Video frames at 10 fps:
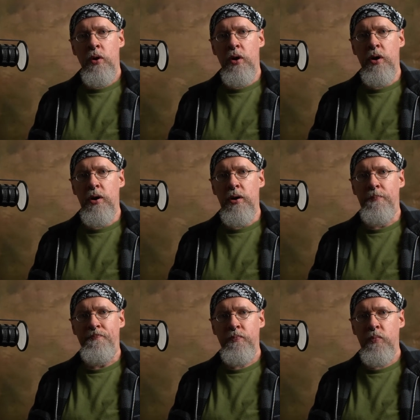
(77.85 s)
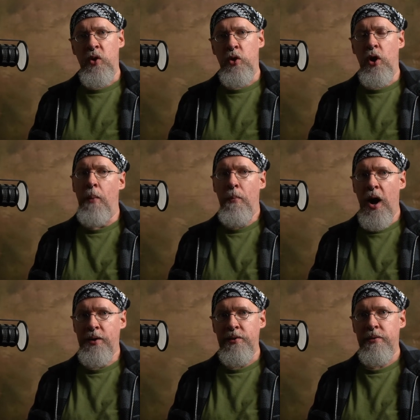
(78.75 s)
uh, you know, a
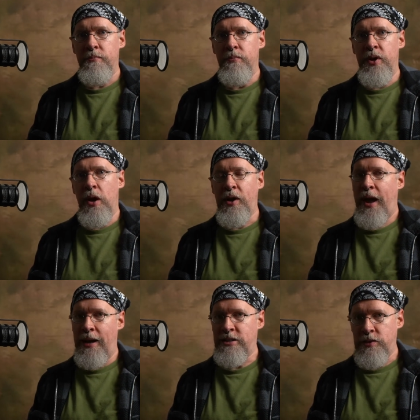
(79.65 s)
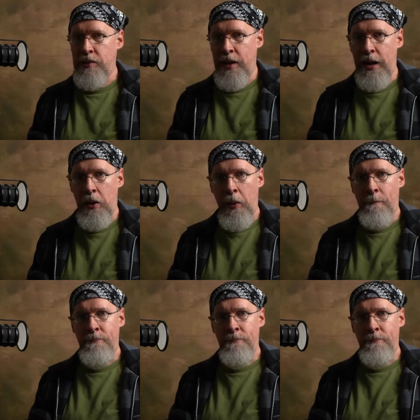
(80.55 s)
month, but I'll cancel it later.